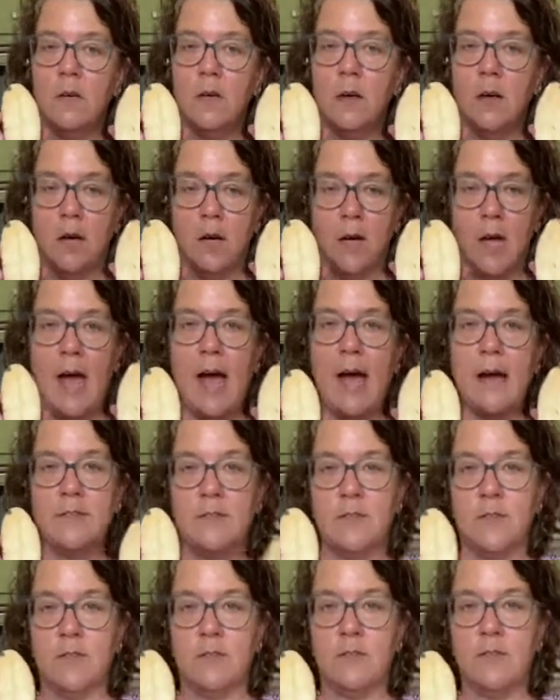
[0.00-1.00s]

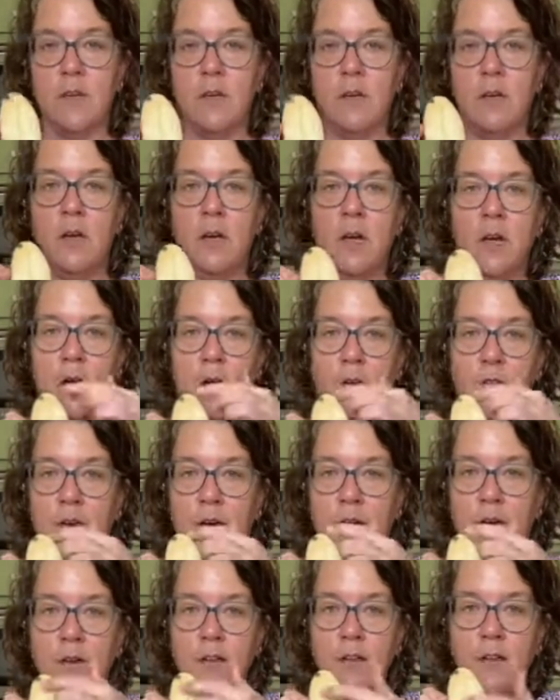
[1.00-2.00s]
axes, a
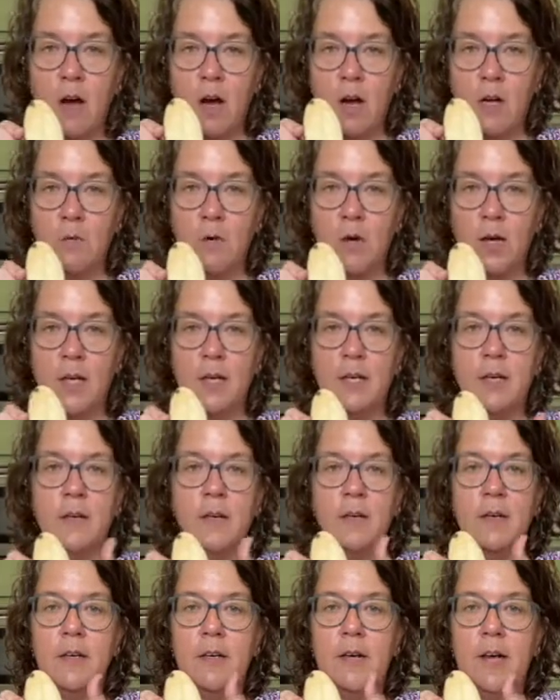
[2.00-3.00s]
very long one
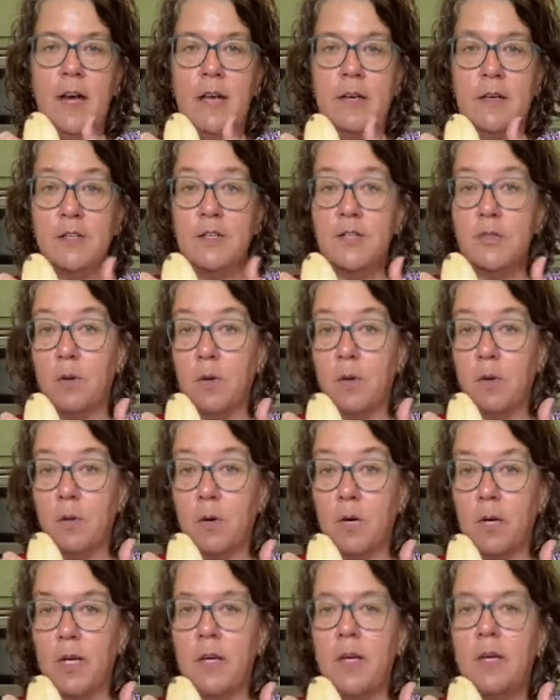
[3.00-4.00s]
and a short
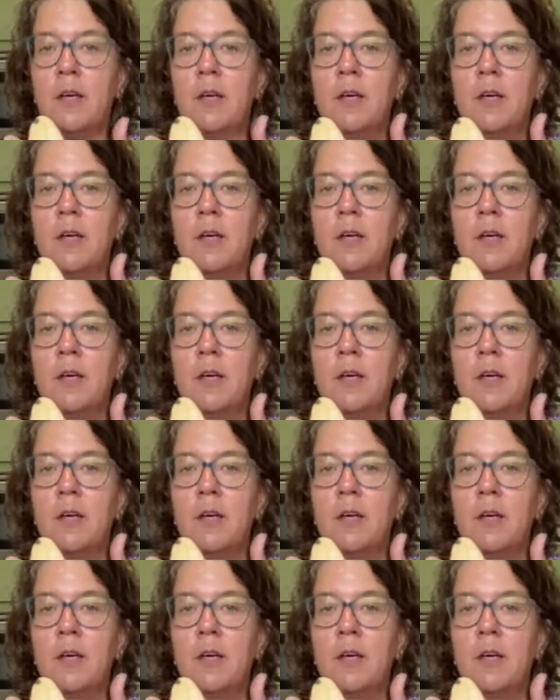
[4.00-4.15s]
one.